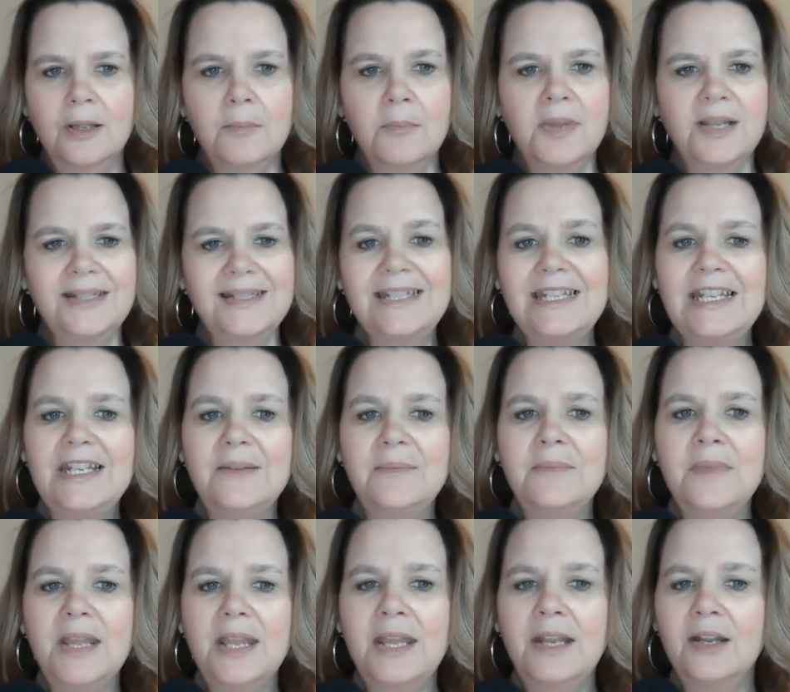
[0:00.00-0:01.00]
My team
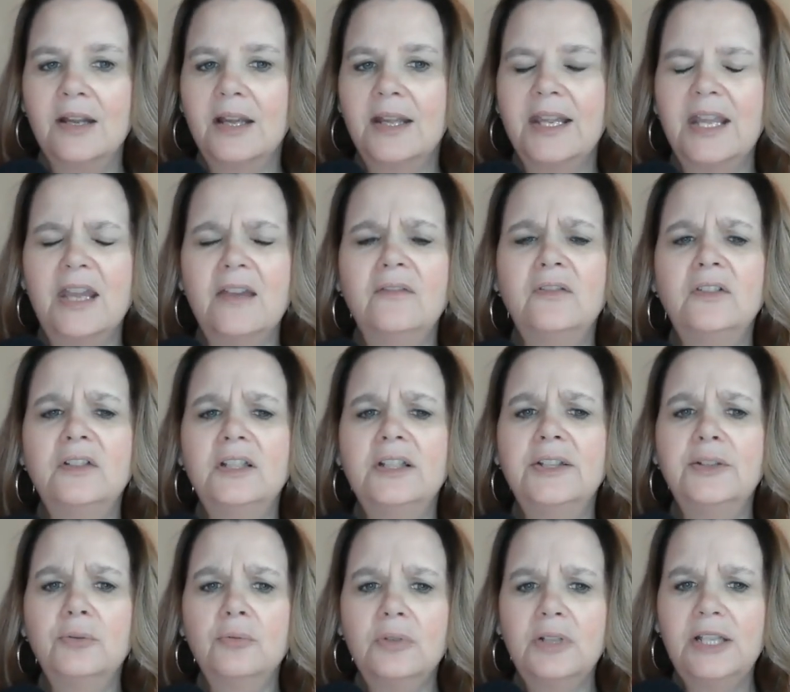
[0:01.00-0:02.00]
and I have
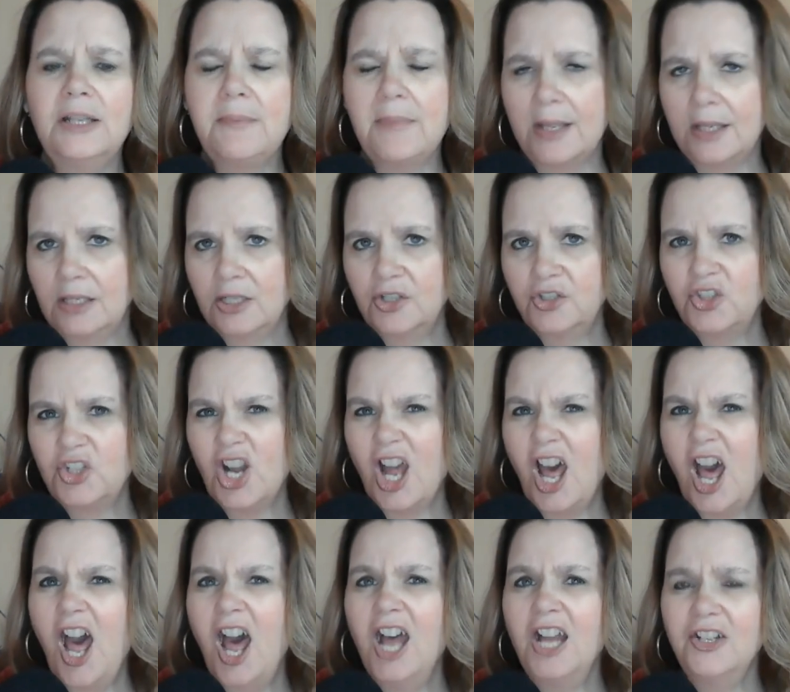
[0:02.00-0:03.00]
literally managed
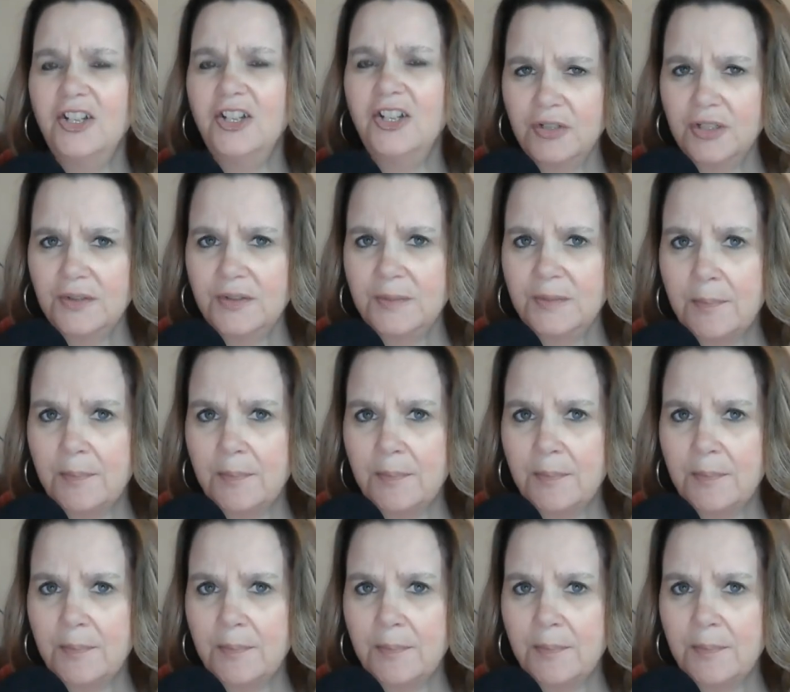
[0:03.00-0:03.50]
hundreds,